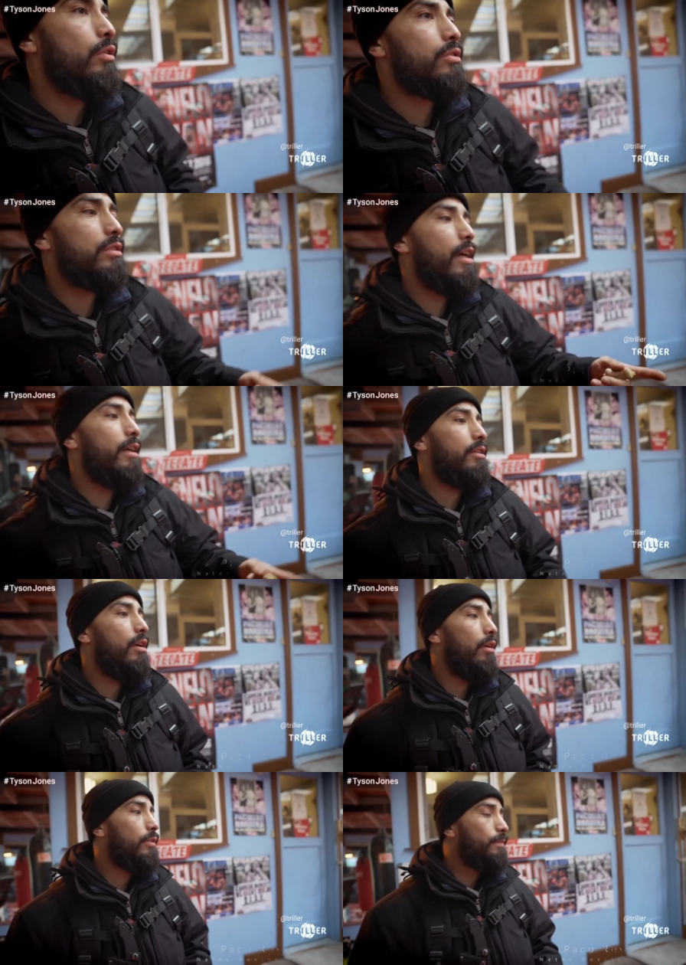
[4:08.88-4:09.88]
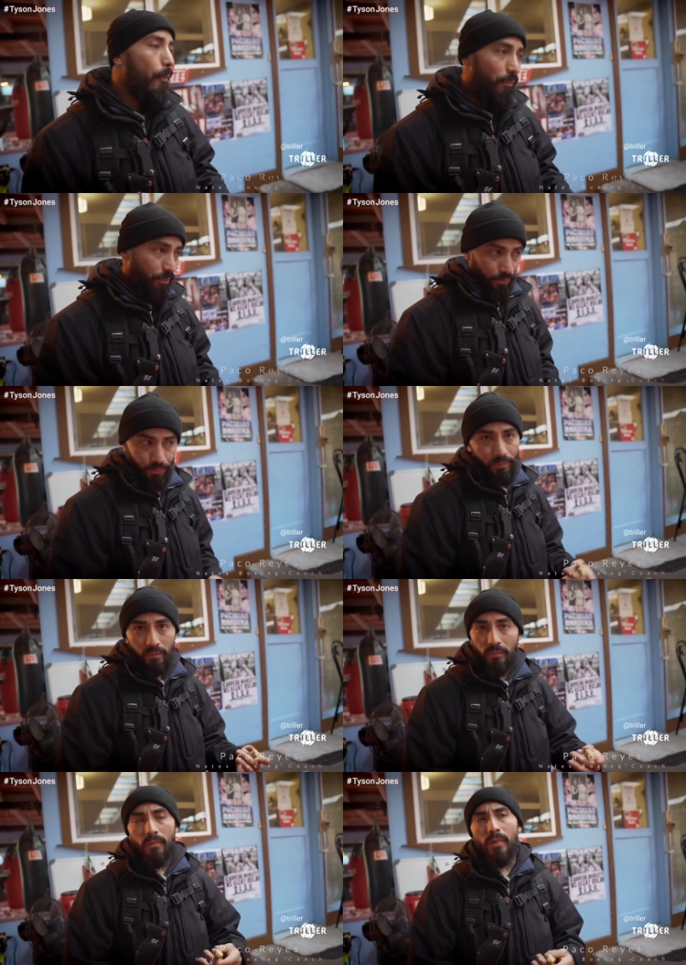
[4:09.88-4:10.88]
Well, today, you know,
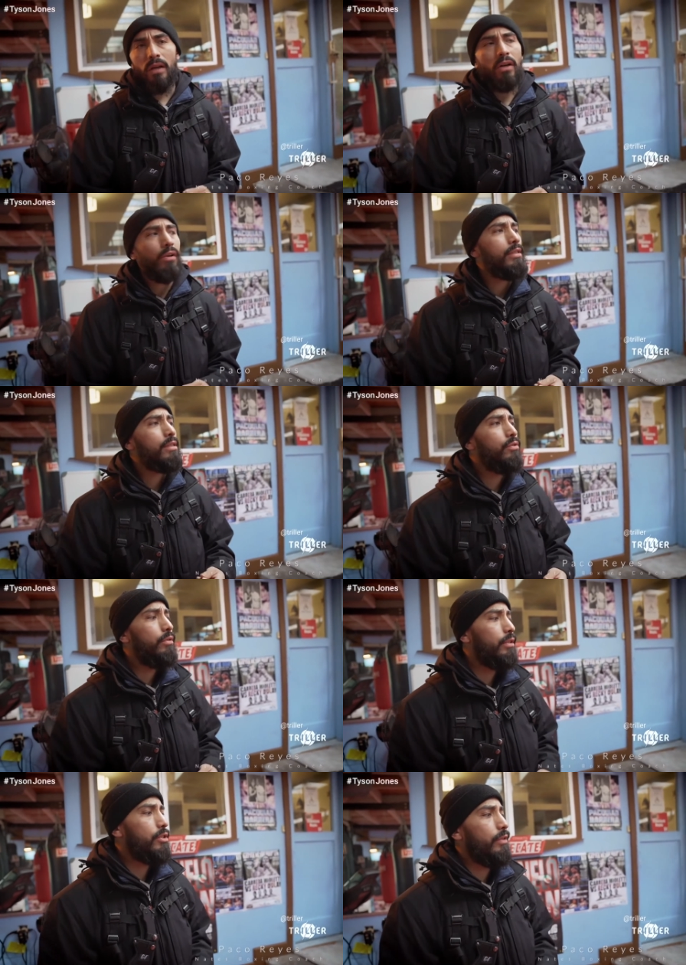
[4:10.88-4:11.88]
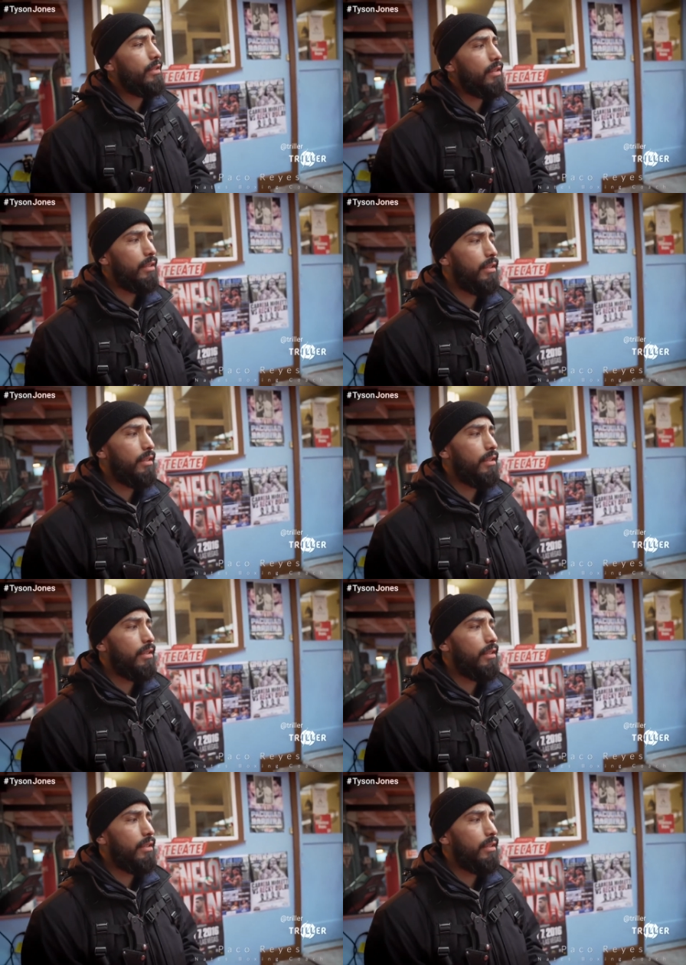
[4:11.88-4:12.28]
Chris is doing the strength and